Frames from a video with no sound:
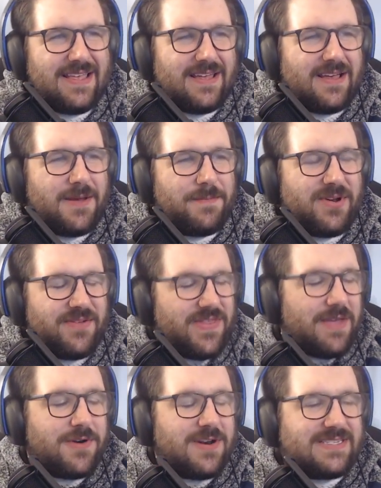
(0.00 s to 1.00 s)
But if
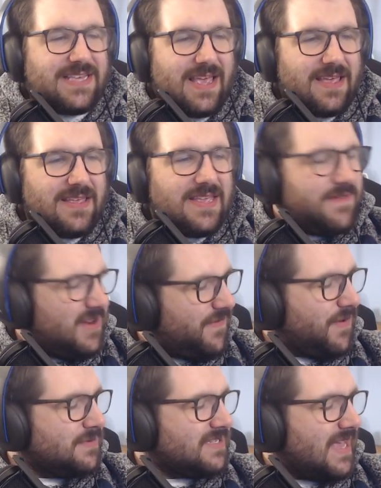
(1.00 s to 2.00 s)
they were to say, even if
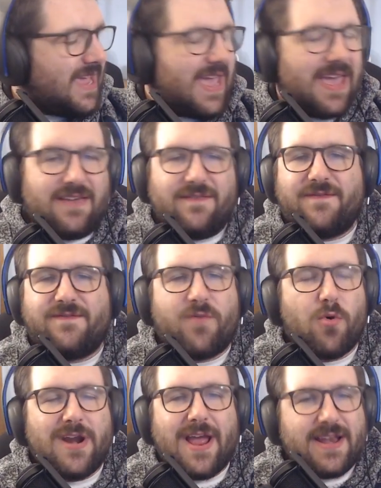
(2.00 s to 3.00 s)
it was like, hey,
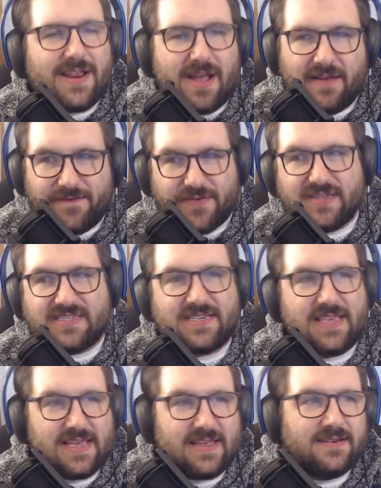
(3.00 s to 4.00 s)
$4.99 for this
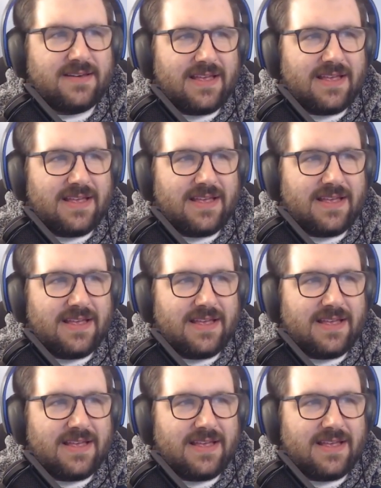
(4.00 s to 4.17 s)
skin,